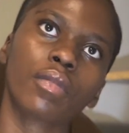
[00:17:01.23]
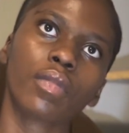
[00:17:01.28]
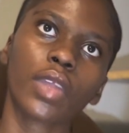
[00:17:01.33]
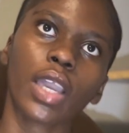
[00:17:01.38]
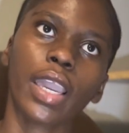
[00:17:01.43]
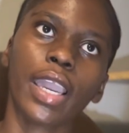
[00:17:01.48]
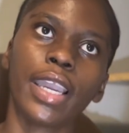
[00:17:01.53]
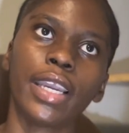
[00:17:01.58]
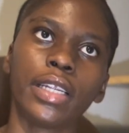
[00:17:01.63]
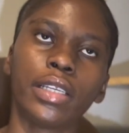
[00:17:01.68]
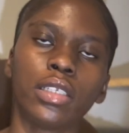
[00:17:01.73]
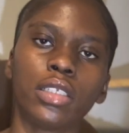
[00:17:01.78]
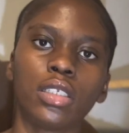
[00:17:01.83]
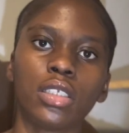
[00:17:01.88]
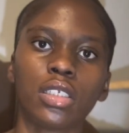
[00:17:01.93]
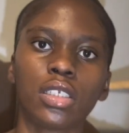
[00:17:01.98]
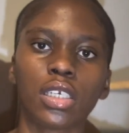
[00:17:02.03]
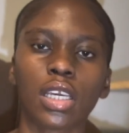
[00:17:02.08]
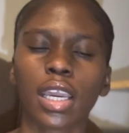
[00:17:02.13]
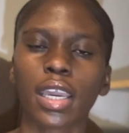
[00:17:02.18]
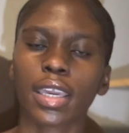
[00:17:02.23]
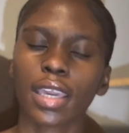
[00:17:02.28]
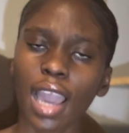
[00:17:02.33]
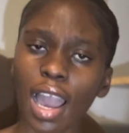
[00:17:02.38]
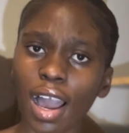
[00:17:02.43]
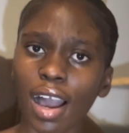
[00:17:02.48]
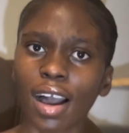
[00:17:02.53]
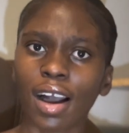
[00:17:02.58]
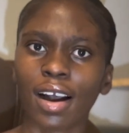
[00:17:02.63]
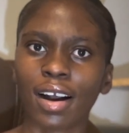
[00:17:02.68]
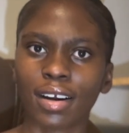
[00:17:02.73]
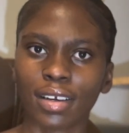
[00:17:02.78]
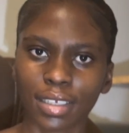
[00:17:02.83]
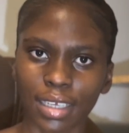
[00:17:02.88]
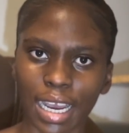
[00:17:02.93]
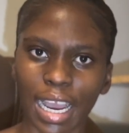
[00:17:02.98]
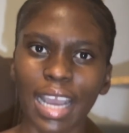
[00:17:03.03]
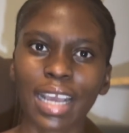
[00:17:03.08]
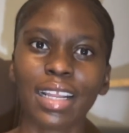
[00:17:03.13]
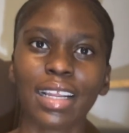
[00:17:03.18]
And yeah,
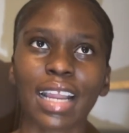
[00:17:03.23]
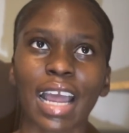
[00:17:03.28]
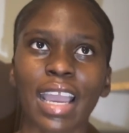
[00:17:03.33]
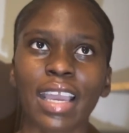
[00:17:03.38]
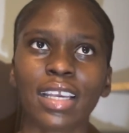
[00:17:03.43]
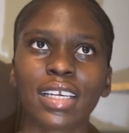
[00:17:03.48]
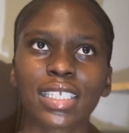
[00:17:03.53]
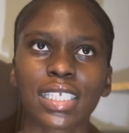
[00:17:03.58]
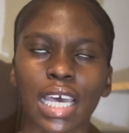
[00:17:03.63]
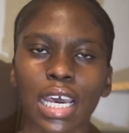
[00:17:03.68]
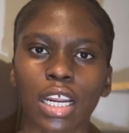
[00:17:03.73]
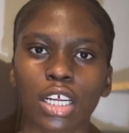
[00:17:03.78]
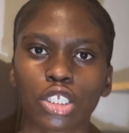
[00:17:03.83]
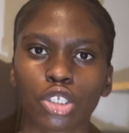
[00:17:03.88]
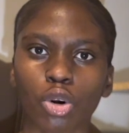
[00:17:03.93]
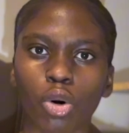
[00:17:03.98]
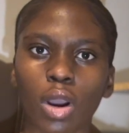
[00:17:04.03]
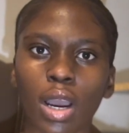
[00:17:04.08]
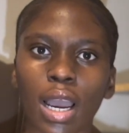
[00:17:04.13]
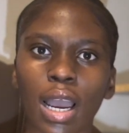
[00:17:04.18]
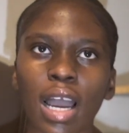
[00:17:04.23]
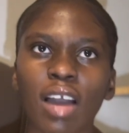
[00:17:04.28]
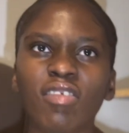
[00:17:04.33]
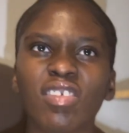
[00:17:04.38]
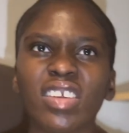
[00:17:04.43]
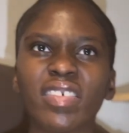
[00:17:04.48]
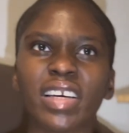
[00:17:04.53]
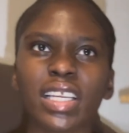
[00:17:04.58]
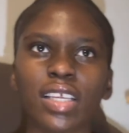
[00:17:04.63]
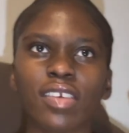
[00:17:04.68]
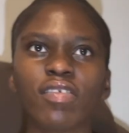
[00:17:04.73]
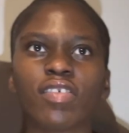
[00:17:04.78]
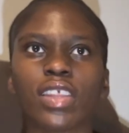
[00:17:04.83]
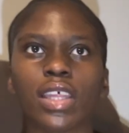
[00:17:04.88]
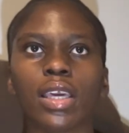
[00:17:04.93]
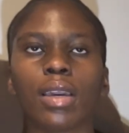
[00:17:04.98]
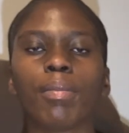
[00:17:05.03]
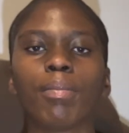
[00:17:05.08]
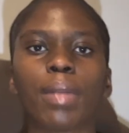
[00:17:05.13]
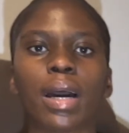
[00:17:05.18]
I like Saratoga. I've never lived
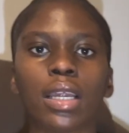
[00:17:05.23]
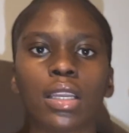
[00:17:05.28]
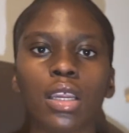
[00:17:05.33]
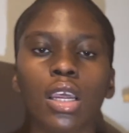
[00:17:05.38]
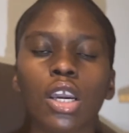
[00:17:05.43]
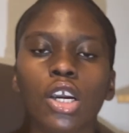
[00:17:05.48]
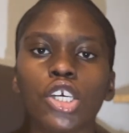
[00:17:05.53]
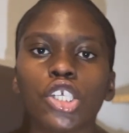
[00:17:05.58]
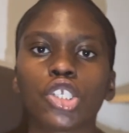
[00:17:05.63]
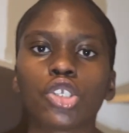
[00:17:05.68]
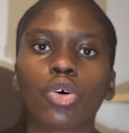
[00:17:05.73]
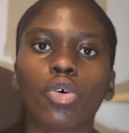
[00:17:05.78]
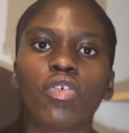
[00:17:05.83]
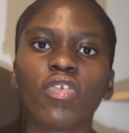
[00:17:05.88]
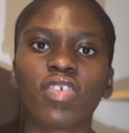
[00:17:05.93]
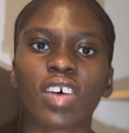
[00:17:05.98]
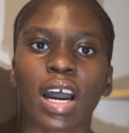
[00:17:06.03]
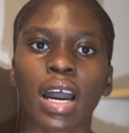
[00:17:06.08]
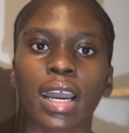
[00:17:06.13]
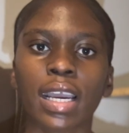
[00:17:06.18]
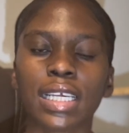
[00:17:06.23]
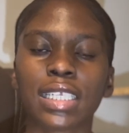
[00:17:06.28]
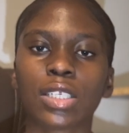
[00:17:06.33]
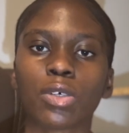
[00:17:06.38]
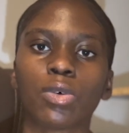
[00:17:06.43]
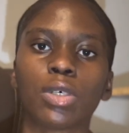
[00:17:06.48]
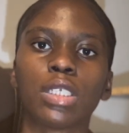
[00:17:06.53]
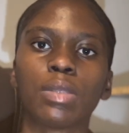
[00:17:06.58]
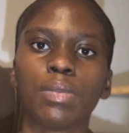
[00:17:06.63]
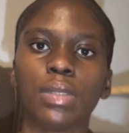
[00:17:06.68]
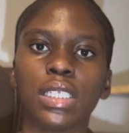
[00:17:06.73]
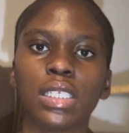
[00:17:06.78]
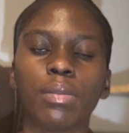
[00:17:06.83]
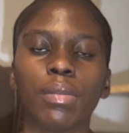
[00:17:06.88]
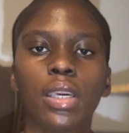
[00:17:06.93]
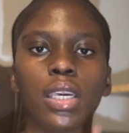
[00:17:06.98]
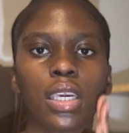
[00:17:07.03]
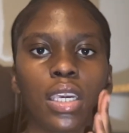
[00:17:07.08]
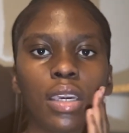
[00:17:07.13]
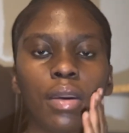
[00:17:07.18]
there, but so far, as I was busy
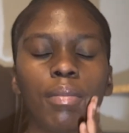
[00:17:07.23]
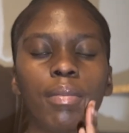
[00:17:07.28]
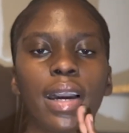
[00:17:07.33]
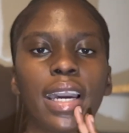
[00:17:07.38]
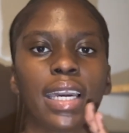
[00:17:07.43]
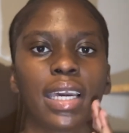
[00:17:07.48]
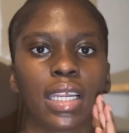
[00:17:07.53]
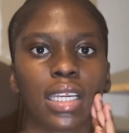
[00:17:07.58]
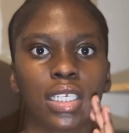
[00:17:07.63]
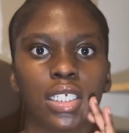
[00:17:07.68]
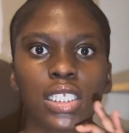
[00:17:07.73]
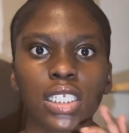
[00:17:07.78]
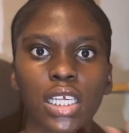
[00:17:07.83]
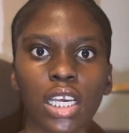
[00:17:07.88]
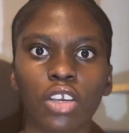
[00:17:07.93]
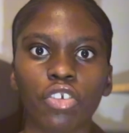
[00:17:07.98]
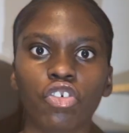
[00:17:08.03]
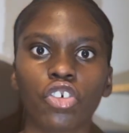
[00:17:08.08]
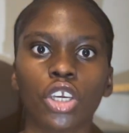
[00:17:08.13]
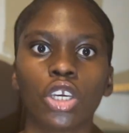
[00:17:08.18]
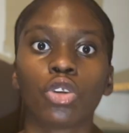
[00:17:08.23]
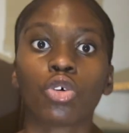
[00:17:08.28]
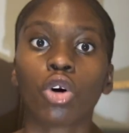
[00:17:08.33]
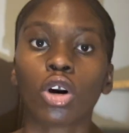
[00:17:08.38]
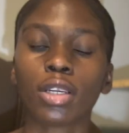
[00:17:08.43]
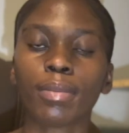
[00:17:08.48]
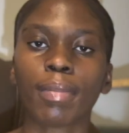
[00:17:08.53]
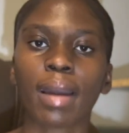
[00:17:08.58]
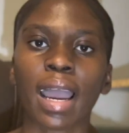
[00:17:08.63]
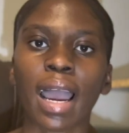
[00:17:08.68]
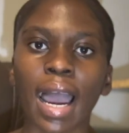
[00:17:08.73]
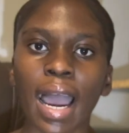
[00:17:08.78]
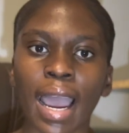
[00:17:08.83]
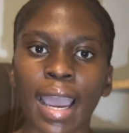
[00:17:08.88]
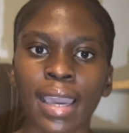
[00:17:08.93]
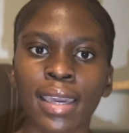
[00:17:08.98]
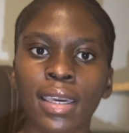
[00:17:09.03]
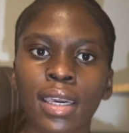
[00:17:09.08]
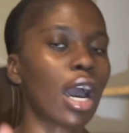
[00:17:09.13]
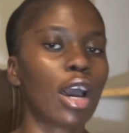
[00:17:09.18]
making my research, it caught my
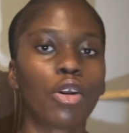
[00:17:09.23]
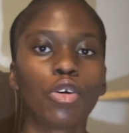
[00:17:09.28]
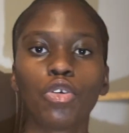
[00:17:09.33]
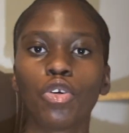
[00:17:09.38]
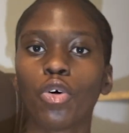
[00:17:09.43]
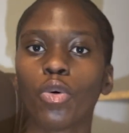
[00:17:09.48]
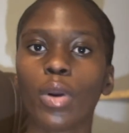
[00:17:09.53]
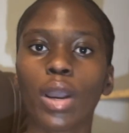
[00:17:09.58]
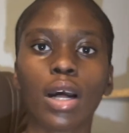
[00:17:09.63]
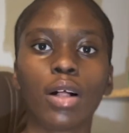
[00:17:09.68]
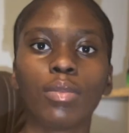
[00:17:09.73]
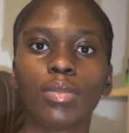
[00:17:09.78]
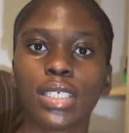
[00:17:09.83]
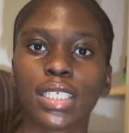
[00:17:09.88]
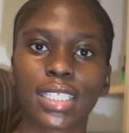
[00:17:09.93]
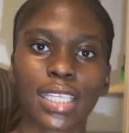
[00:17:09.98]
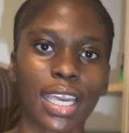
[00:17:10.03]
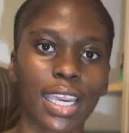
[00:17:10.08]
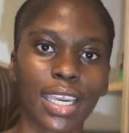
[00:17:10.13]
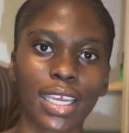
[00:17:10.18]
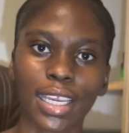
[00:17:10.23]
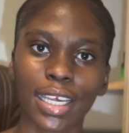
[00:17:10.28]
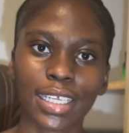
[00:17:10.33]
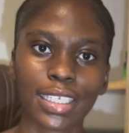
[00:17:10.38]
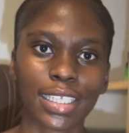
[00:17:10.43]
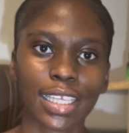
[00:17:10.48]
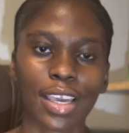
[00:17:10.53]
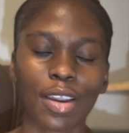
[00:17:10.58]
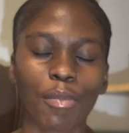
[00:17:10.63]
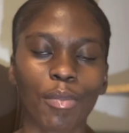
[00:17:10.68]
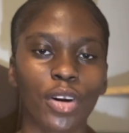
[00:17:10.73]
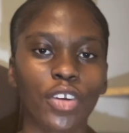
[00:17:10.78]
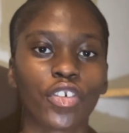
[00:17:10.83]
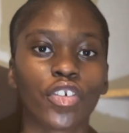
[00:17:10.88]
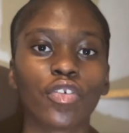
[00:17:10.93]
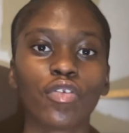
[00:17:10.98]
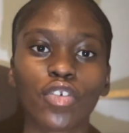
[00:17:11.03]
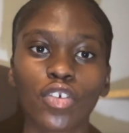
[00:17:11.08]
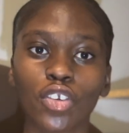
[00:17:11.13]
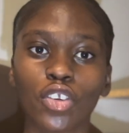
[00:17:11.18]
eye. I don't know where I'll be staying next year, but
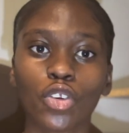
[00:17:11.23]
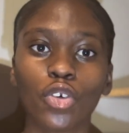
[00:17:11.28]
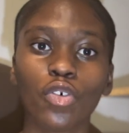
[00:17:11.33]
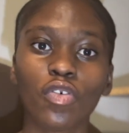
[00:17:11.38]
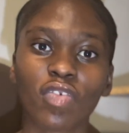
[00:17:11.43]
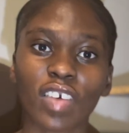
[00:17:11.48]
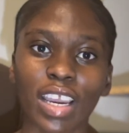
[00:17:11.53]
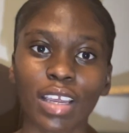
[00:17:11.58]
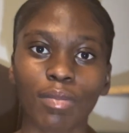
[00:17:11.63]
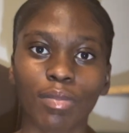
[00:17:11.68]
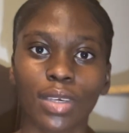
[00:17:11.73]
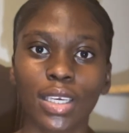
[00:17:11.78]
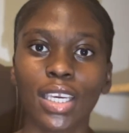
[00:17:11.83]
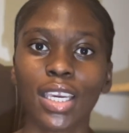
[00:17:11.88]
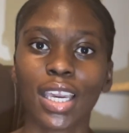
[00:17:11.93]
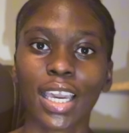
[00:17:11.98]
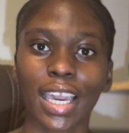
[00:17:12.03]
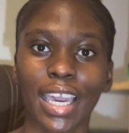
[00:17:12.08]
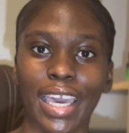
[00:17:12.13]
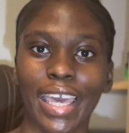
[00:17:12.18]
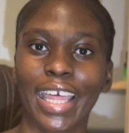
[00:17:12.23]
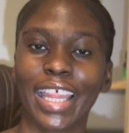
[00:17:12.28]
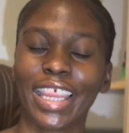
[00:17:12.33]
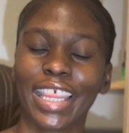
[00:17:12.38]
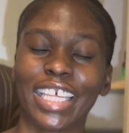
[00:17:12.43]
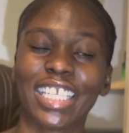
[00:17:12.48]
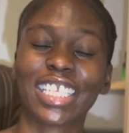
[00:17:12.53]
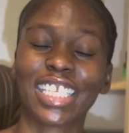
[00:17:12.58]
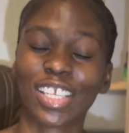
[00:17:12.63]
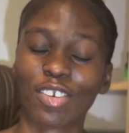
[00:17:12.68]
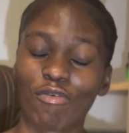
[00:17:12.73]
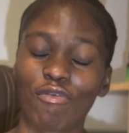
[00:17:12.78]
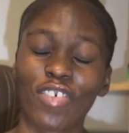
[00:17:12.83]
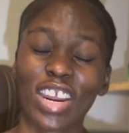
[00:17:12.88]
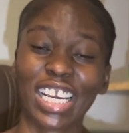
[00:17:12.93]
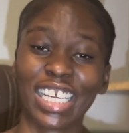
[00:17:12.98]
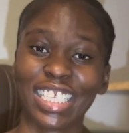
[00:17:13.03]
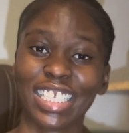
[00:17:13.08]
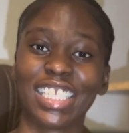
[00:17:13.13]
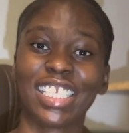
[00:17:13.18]
you do find me in this
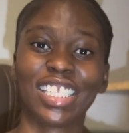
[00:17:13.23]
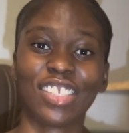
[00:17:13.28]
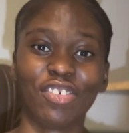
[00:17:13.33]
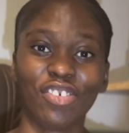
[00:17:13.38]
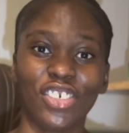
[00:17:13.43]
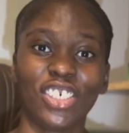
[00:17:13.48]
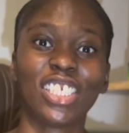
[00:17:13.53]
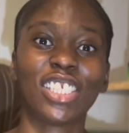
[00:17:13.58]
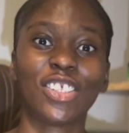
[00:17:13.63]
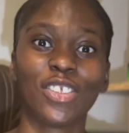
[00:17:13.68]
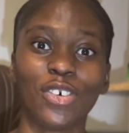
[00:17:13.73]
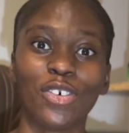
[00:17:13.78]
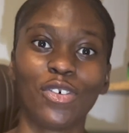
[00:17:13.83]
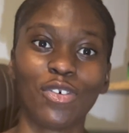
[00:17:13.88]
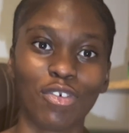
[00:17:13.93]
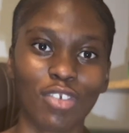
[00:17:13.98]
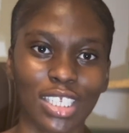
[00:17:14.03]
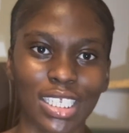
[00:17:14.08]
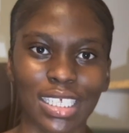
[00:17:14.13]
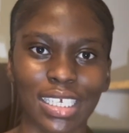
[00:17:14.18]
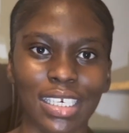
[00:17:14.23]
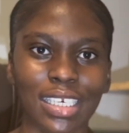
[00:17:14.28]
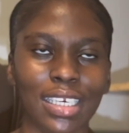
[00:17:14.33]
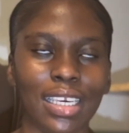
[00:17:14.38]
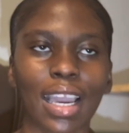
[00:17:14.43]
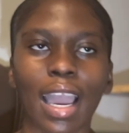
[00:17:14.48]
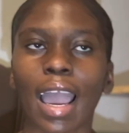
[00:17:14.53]
res, just know Gucci.